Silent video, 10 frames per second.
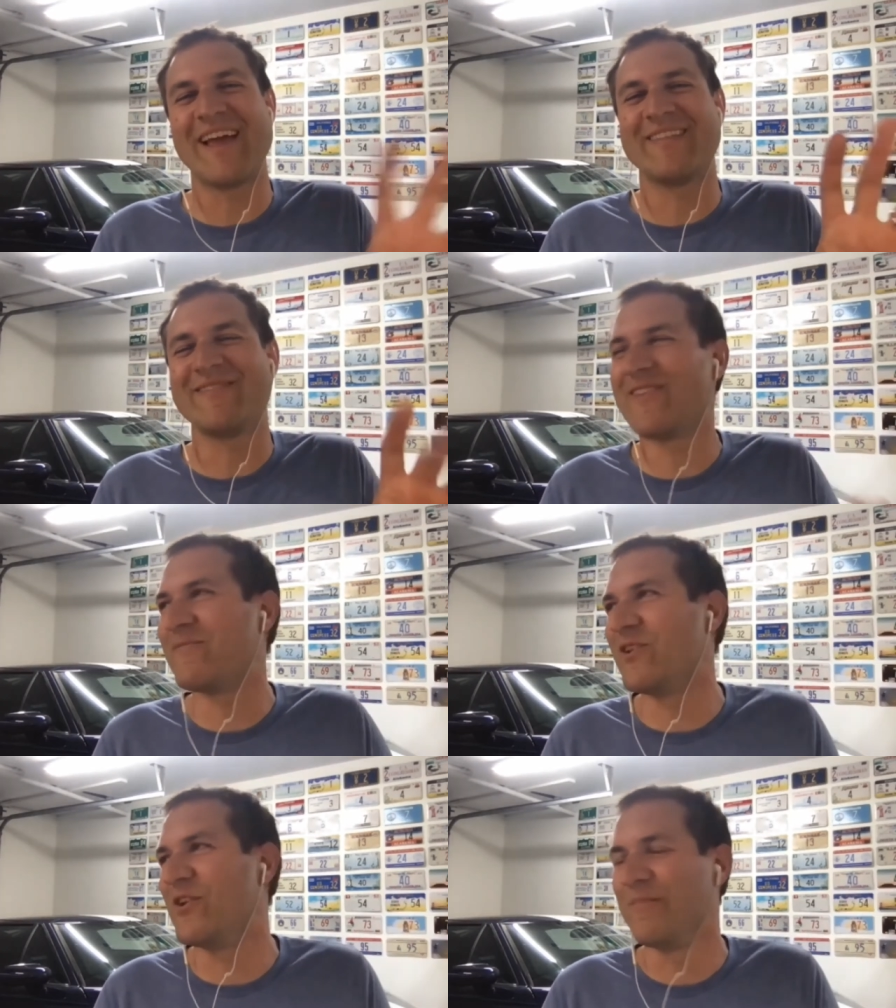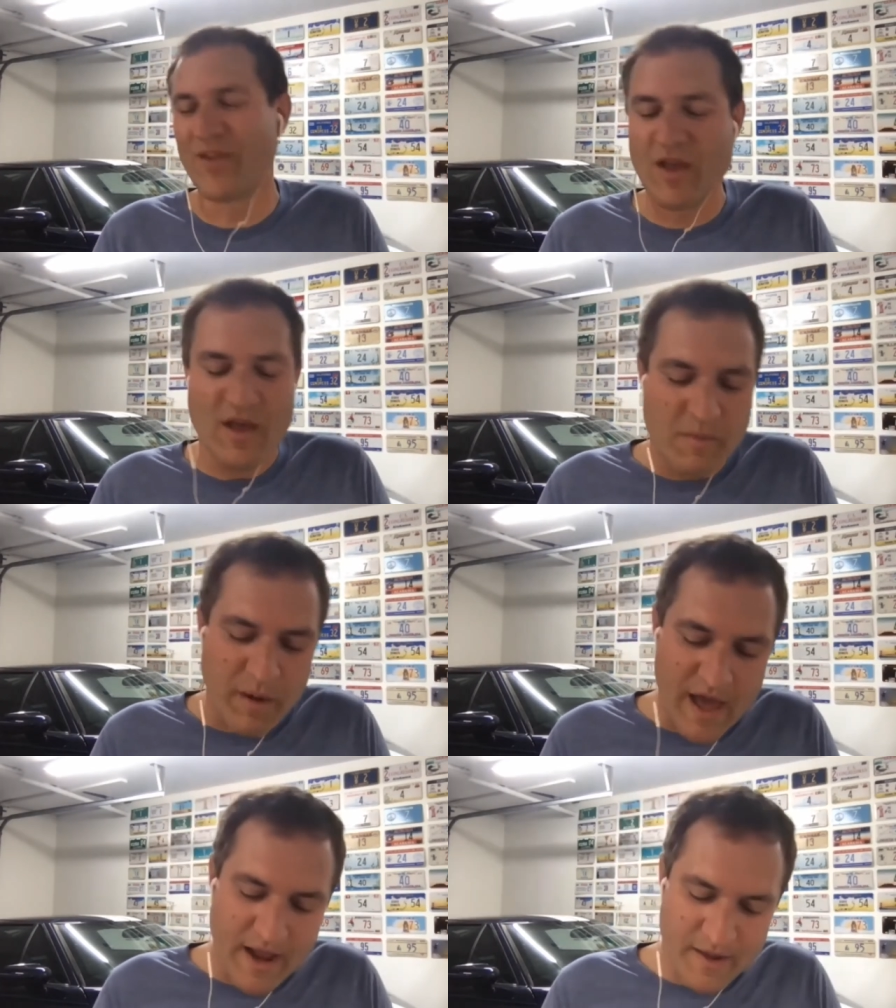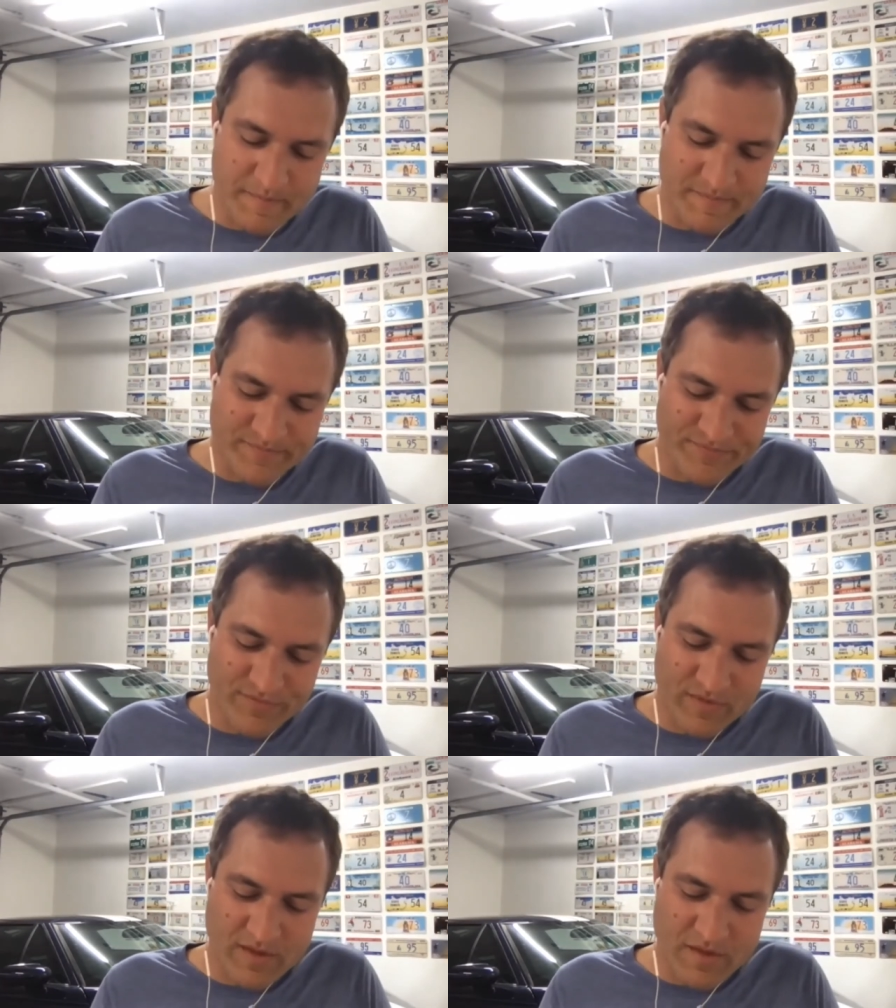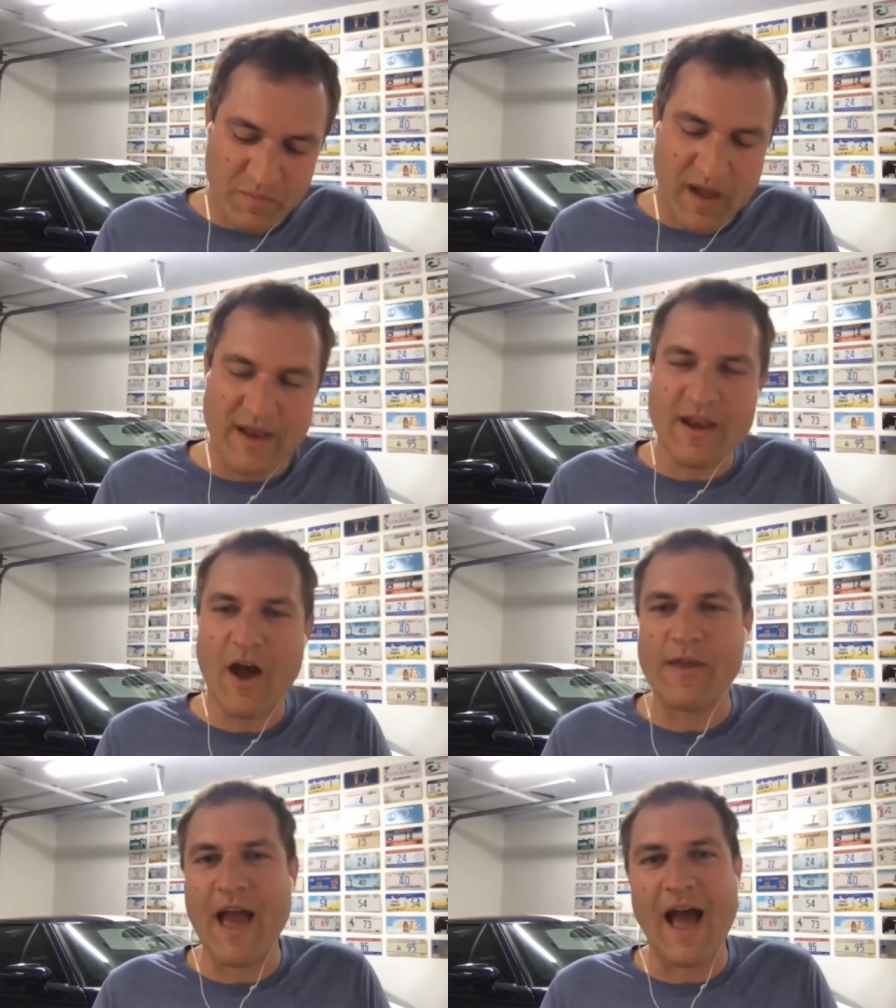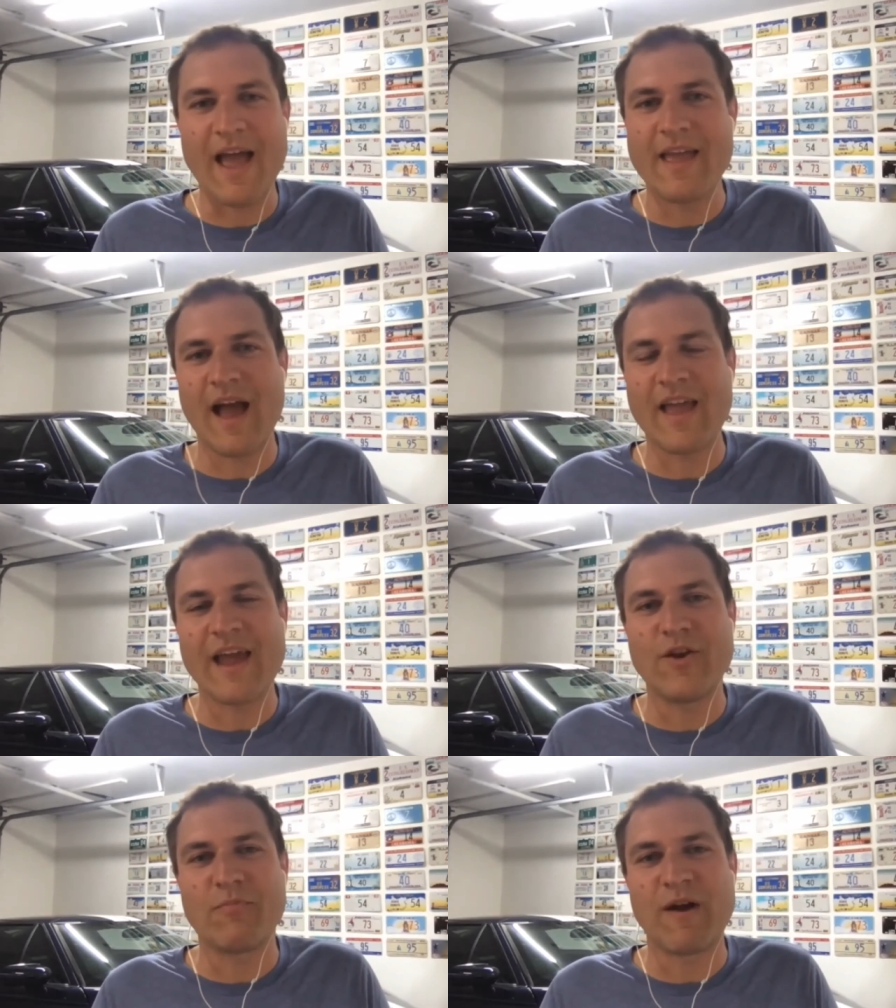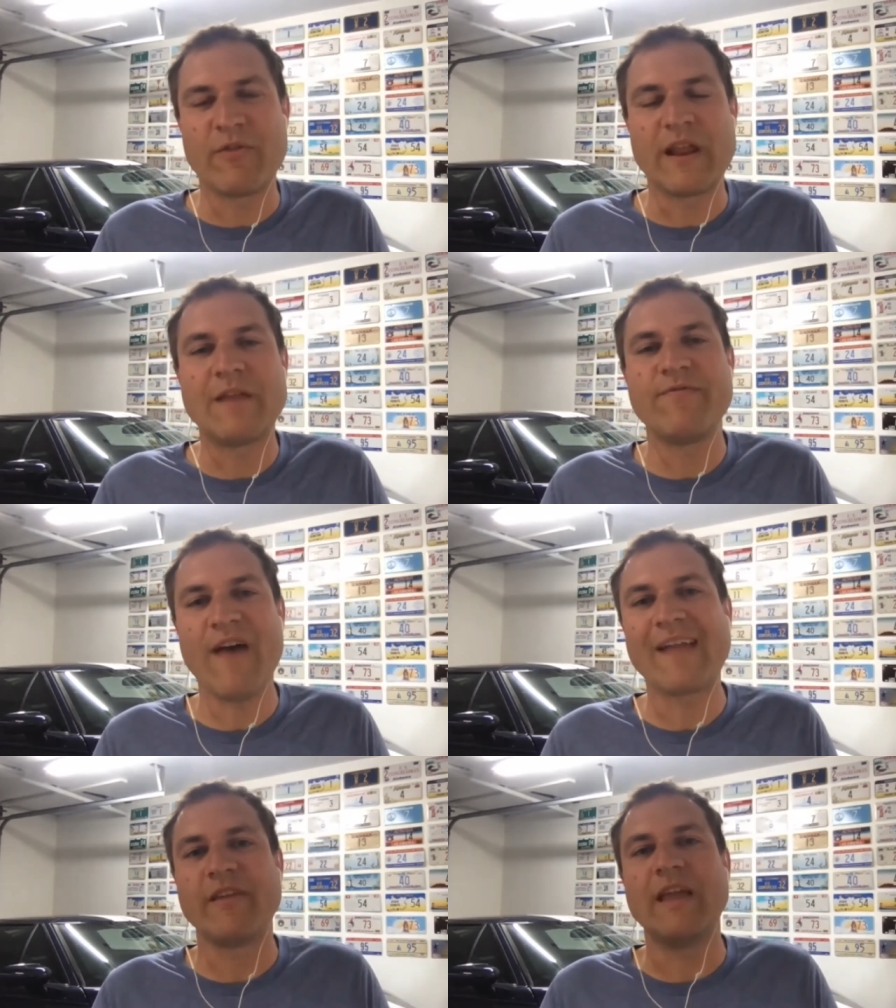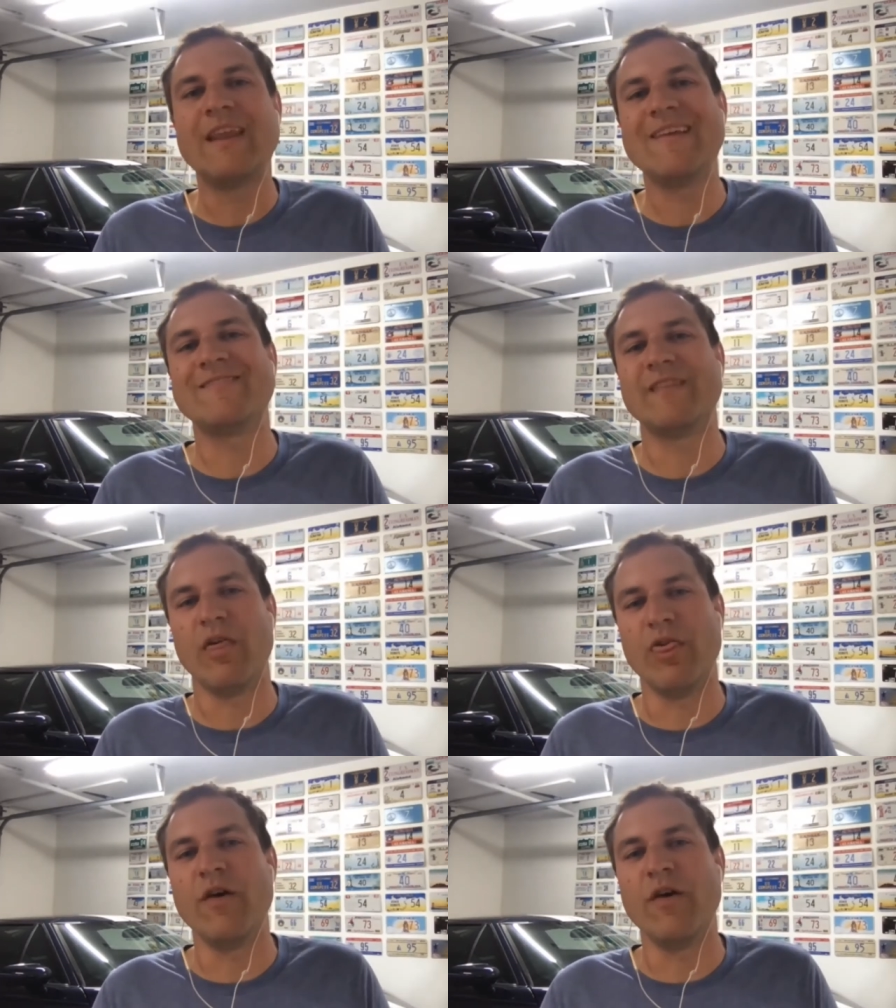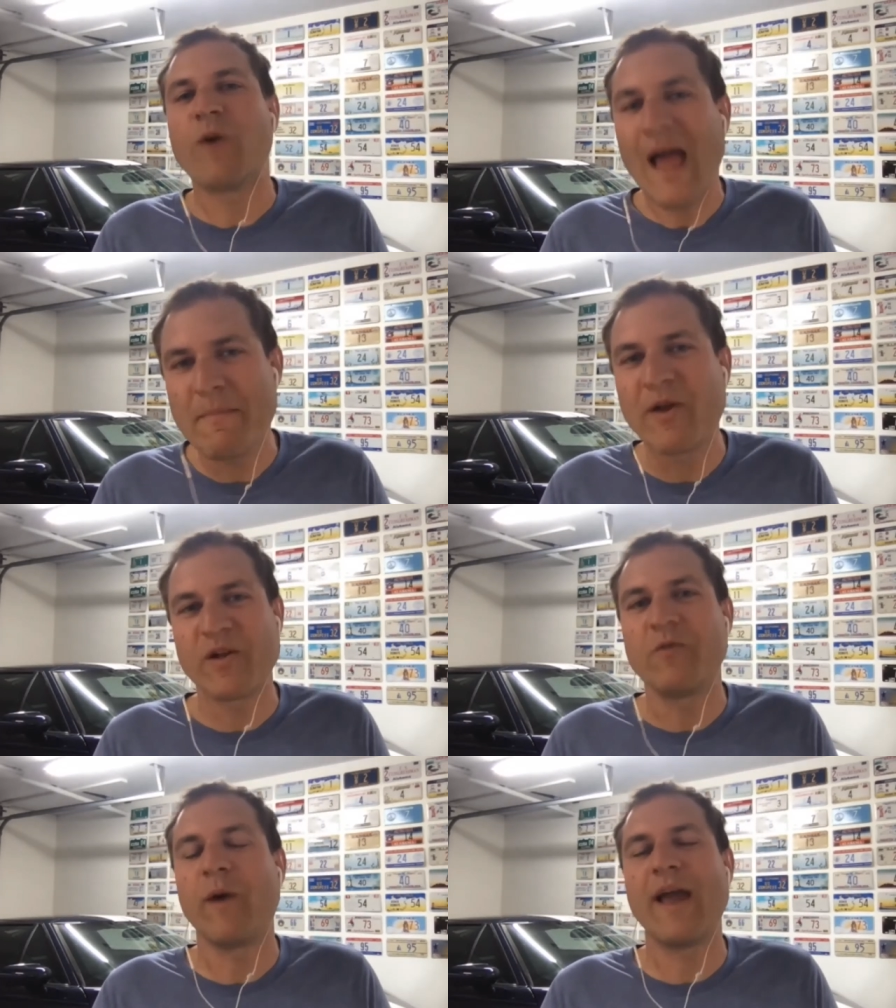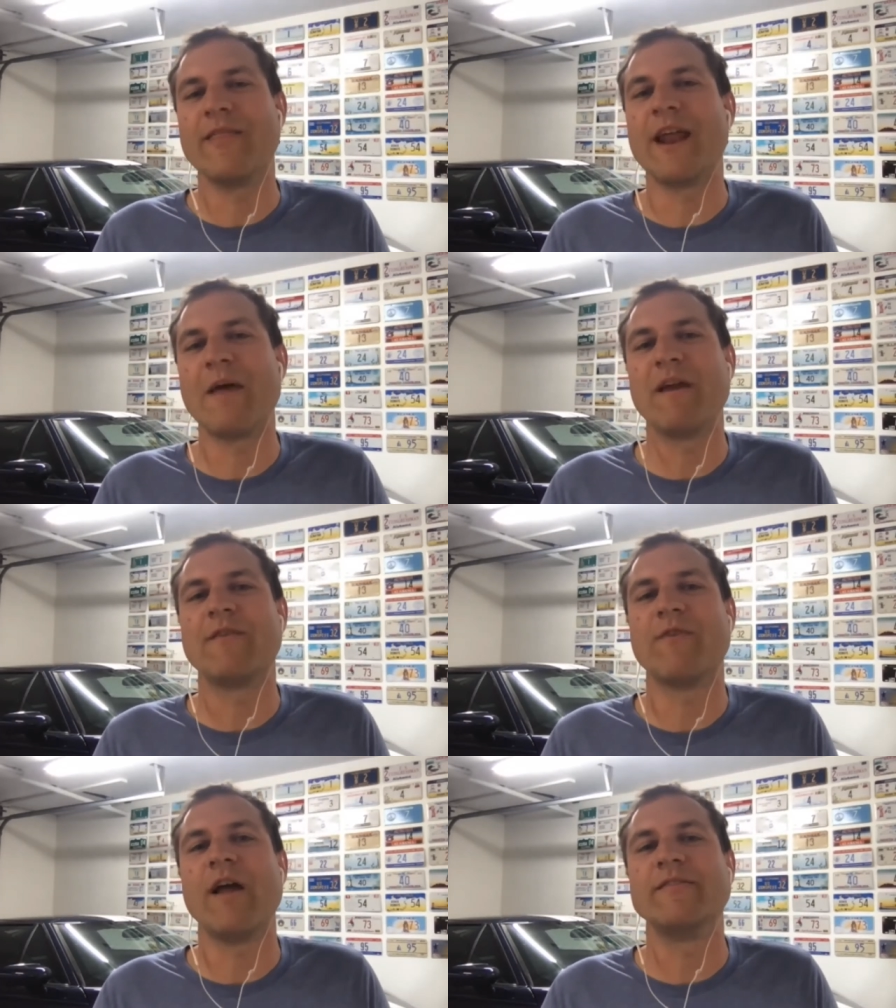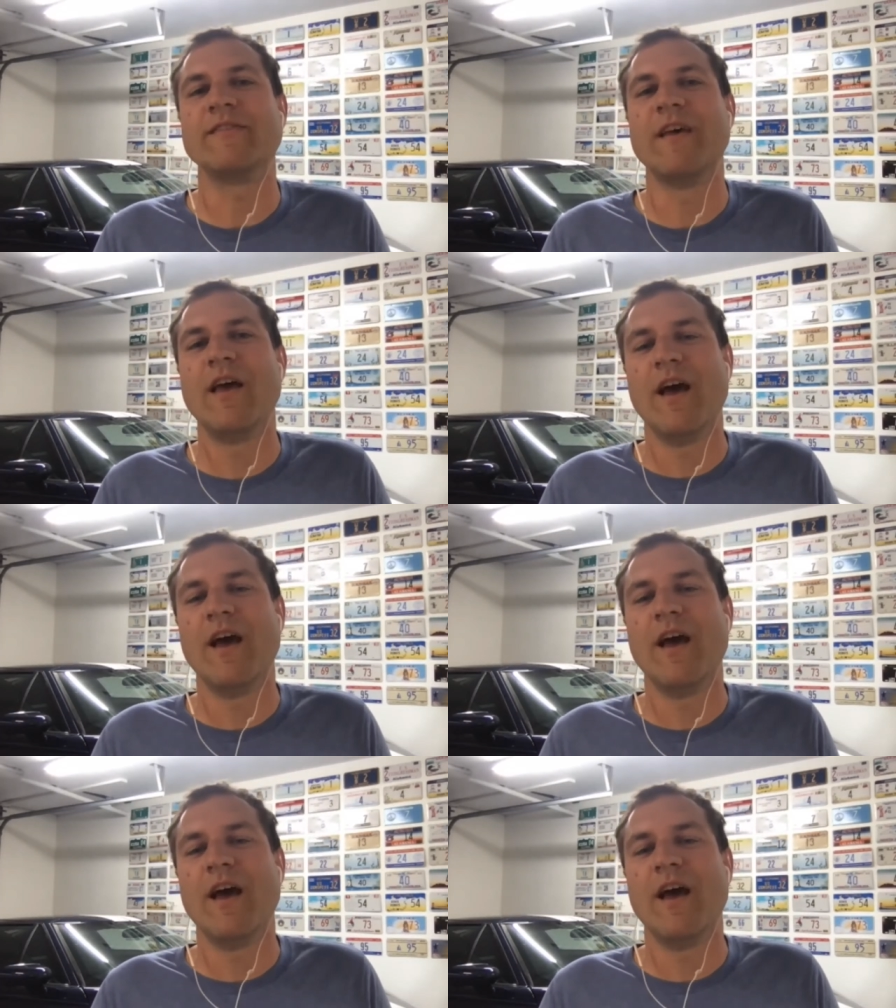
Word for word: i got stuff to do but um but no, yeah, I, I got no problem with it. In fact, it is the primary way that I make friends.